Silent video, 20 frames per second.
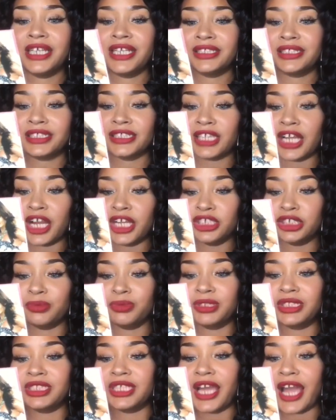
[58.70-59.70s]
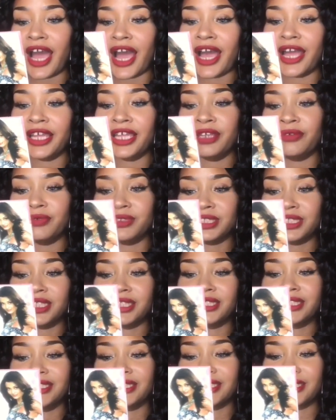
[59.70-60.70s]
says it's 100% high heat
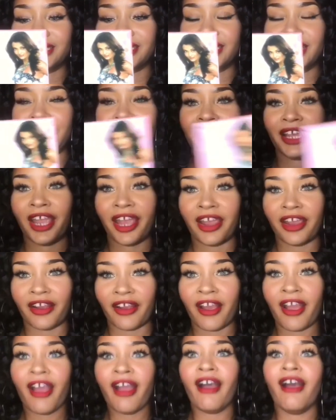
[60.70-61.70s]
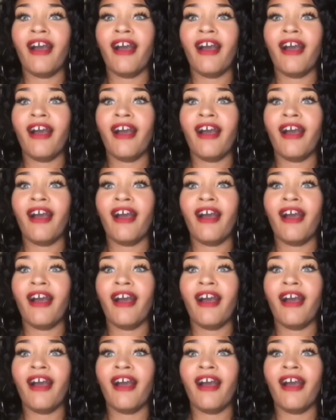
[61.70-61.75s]
resistant synthetic hair.